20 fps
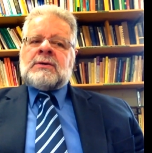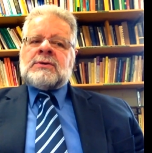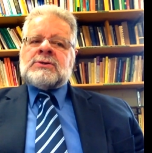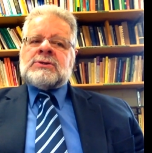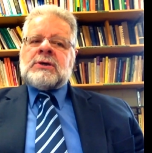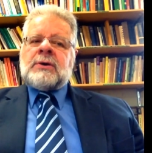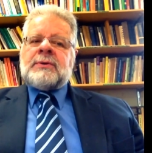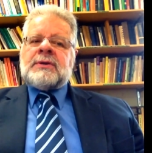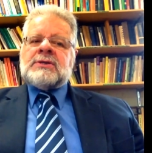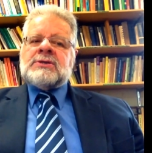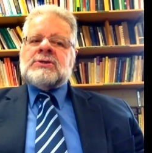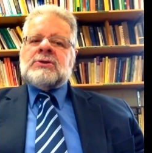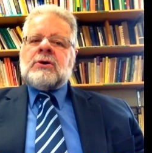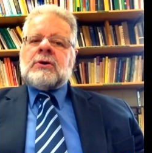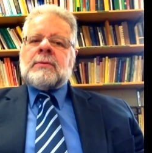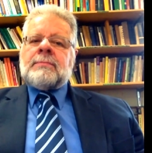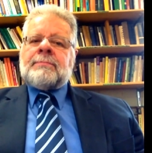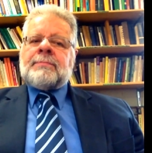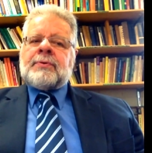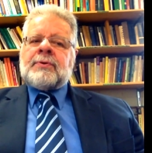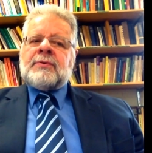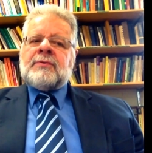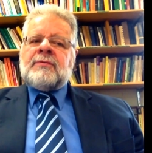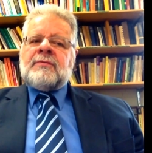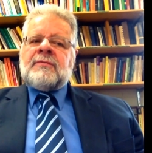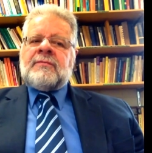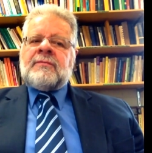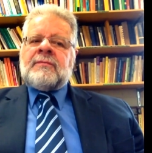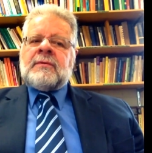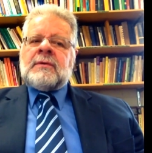So it is not a
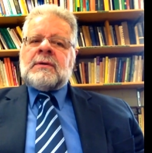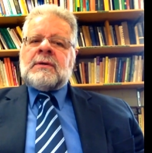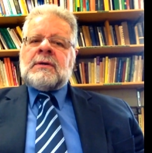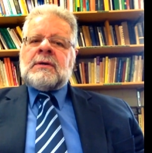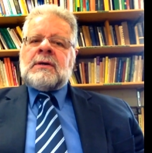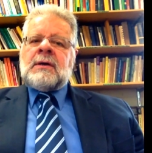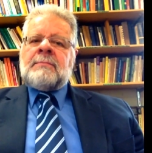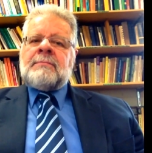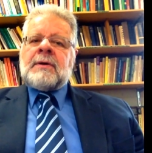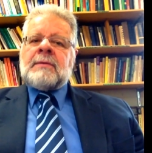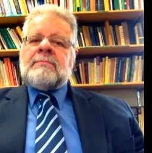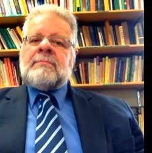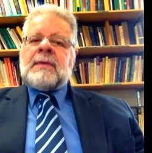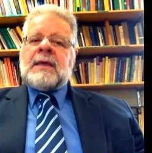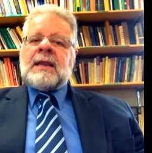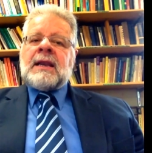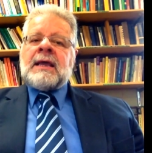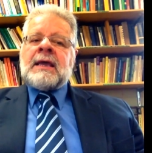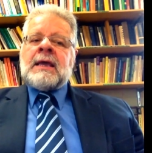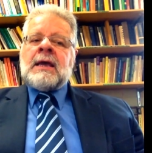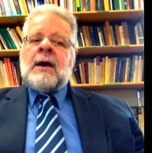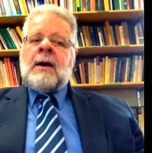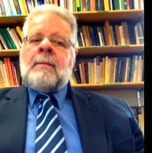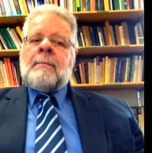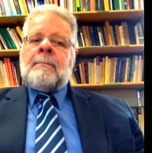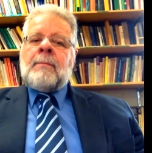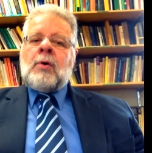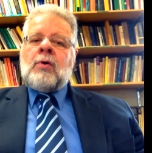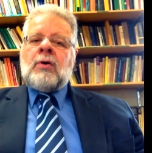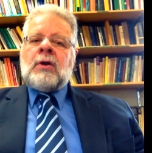proof, but merely
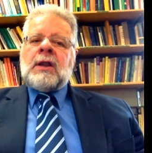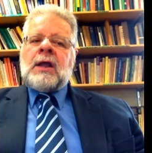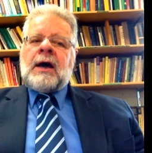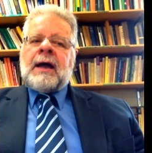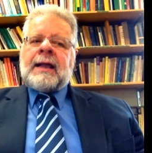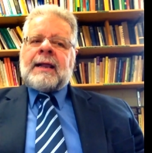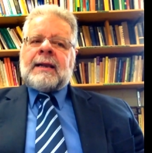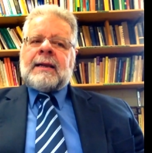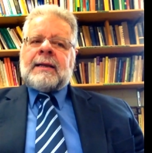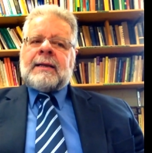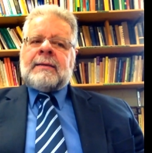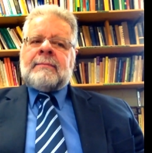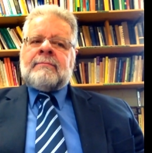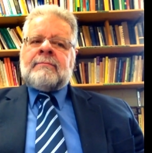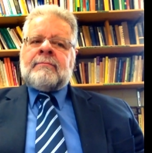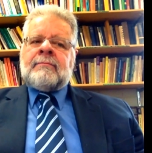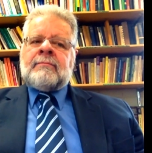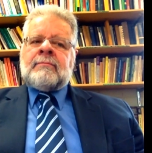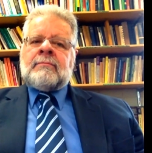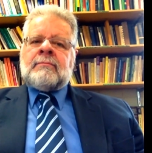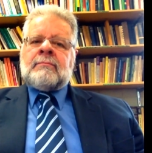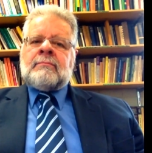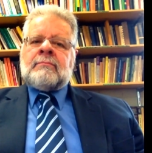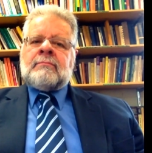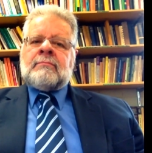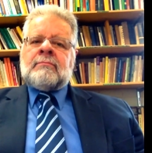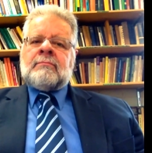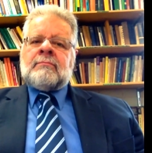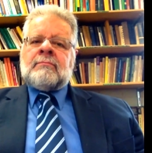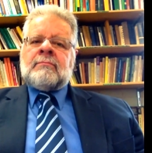more likely.
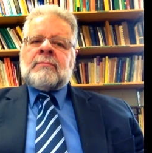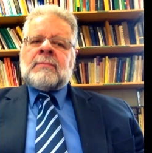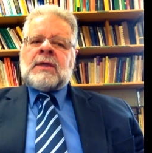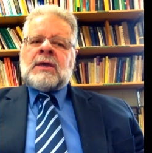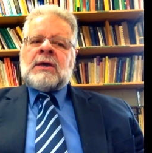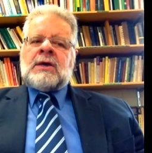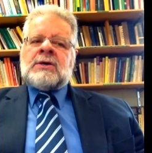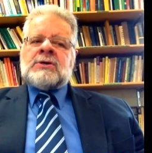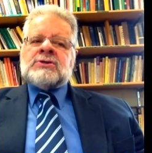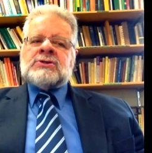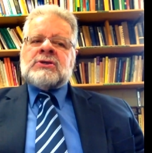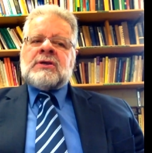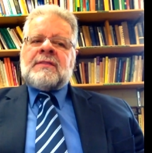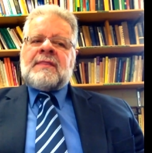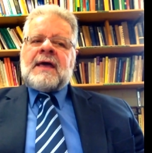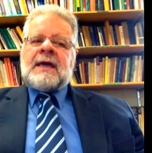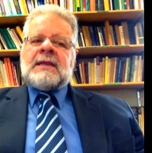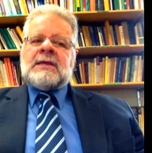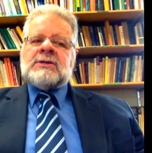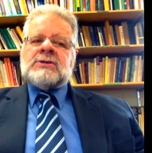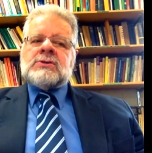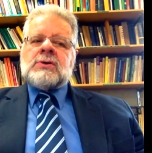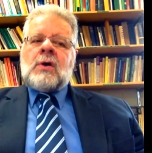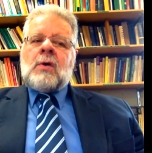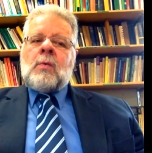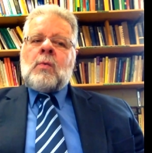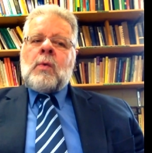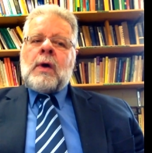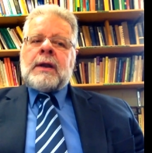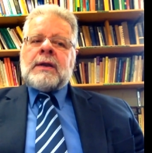So that is
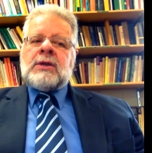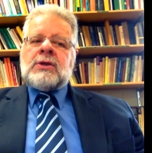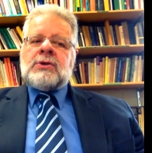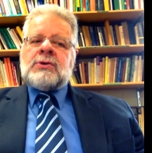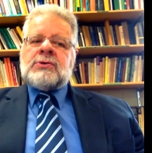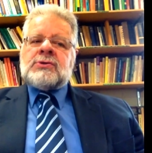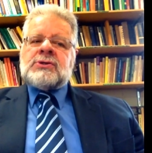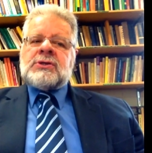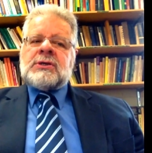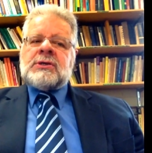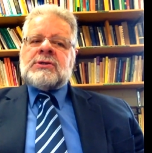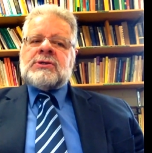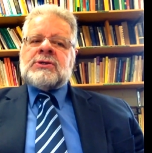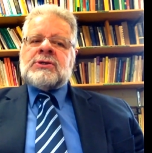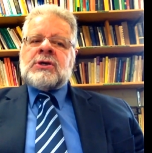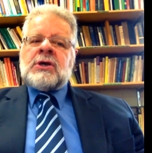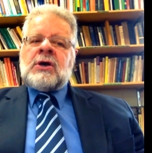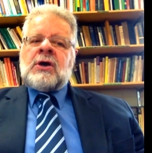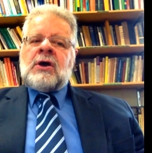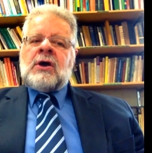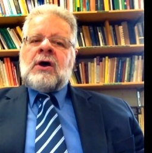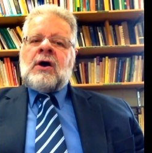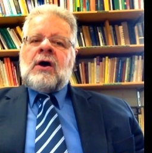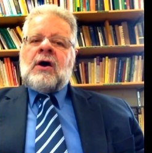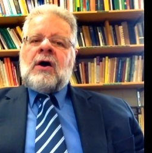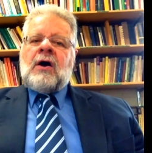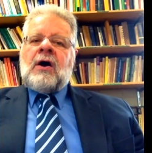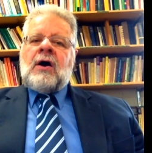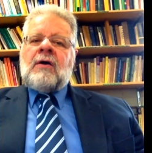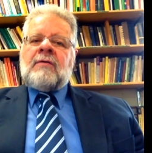one usage
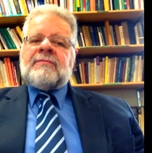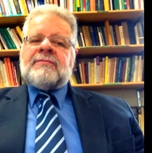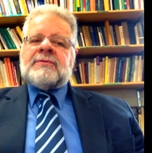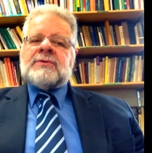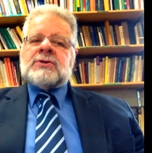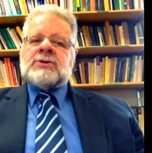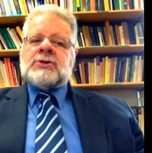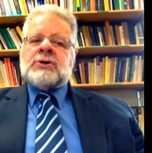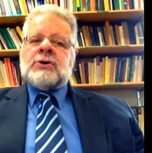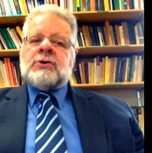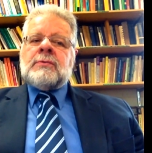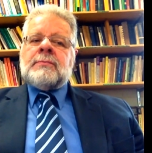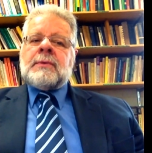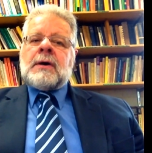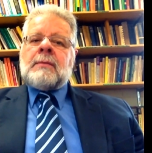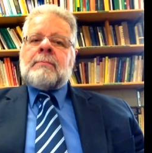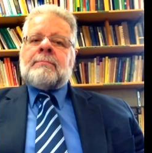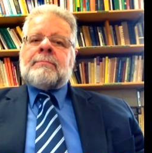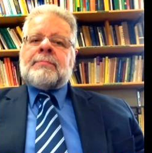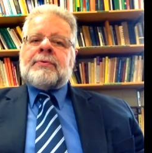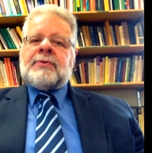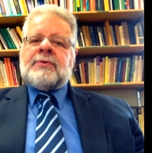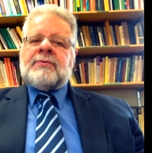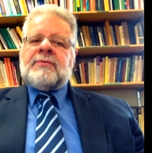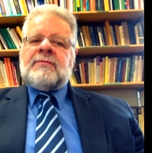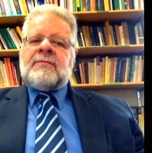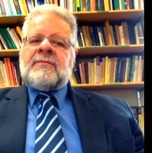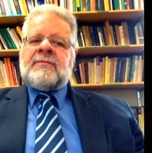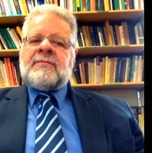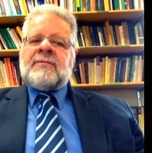of the term
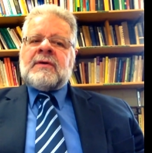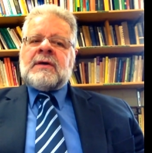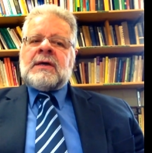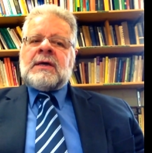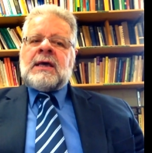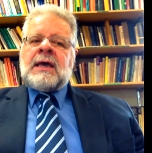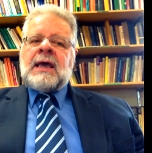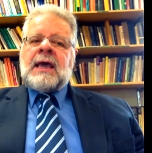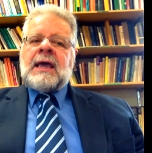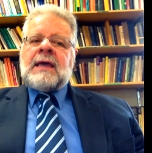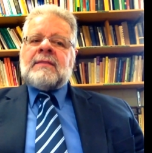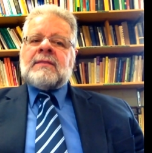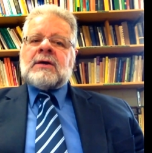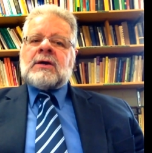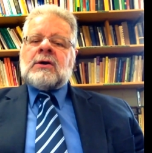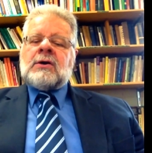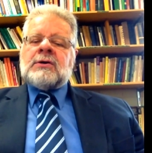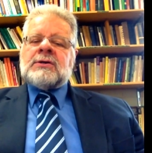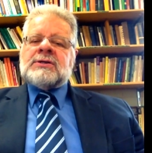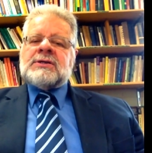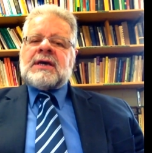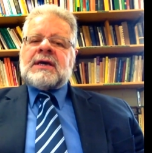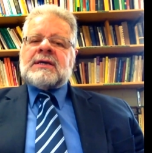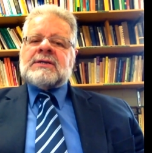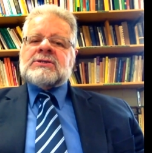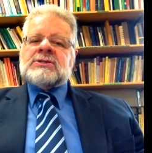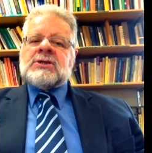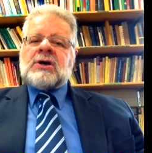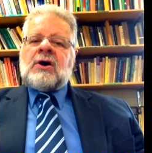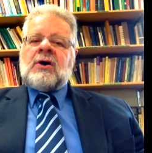proof in the
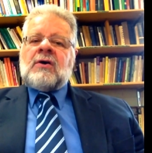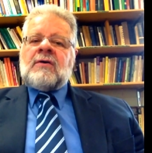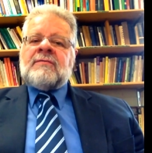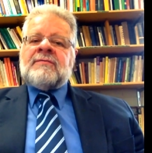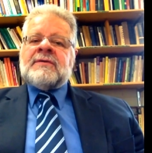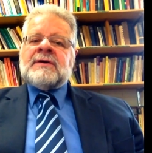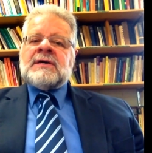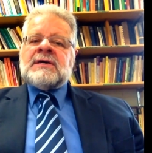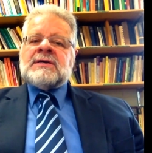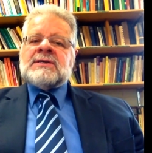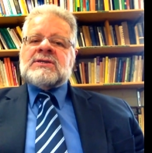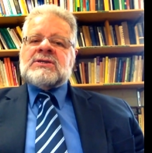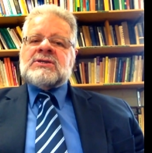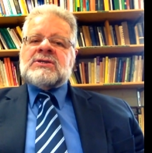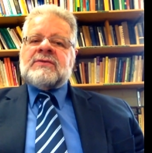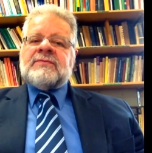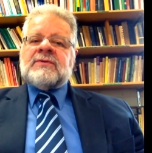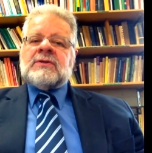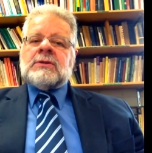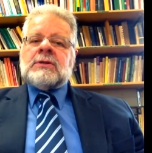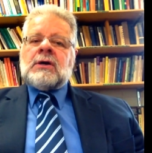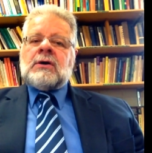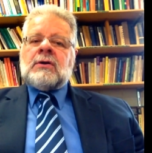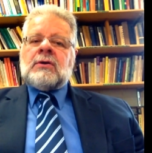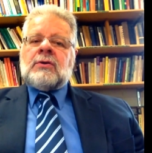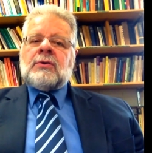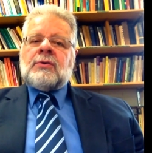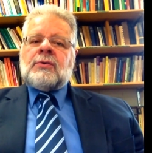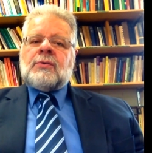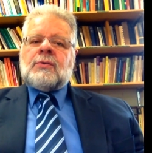context of civil
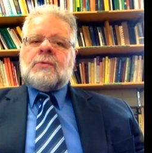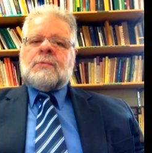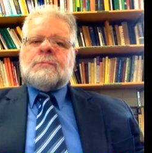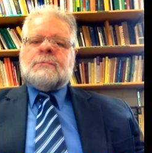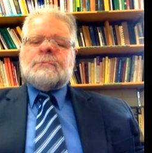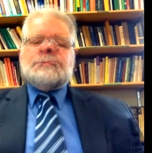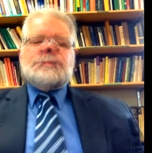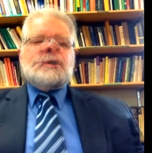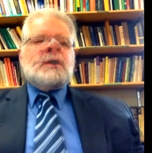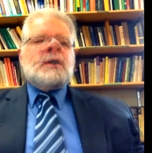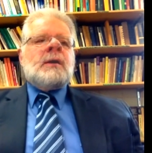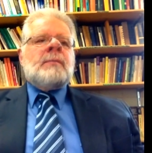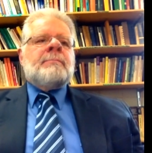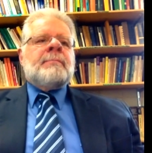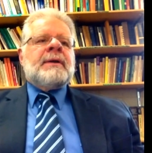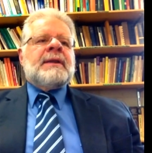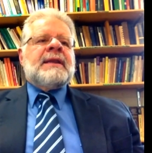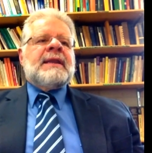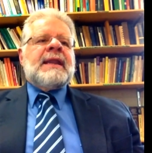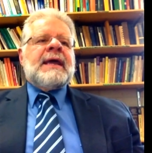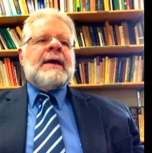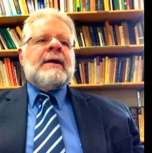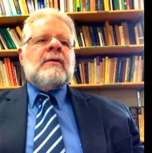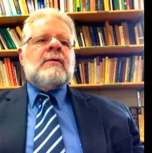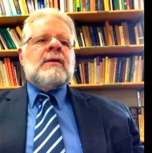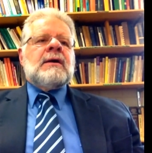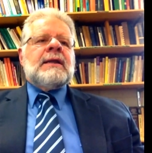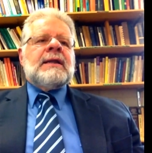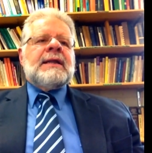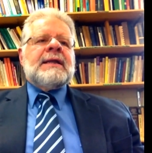law. But
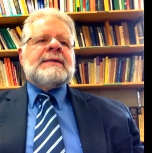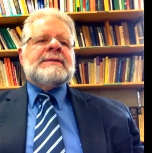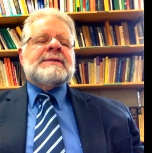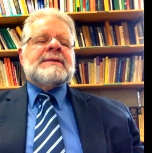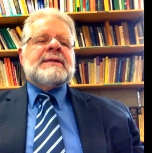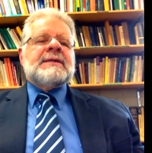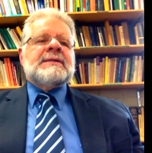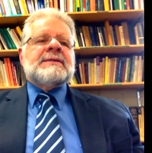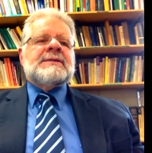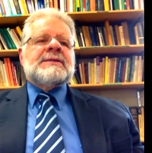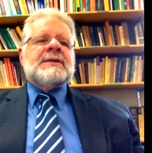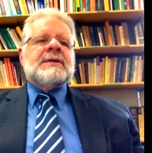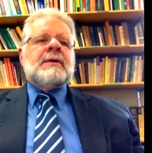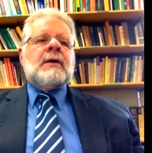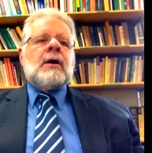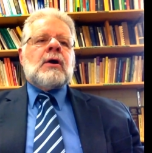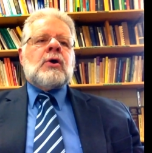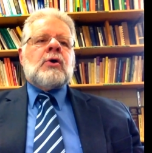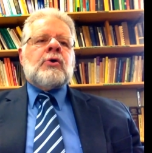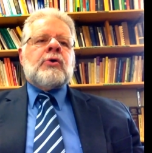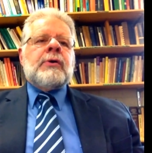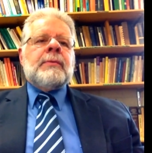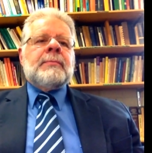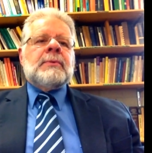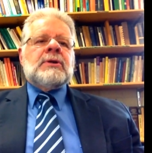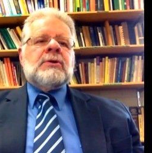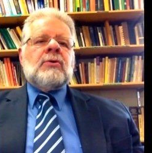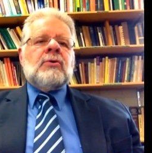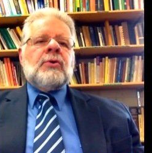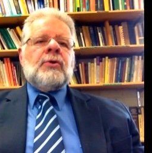now let's consider
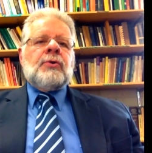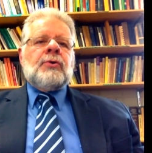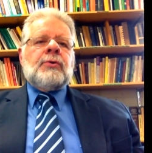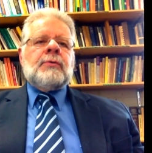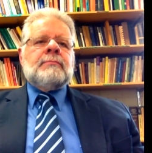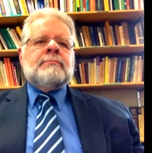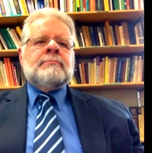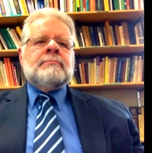criminal law.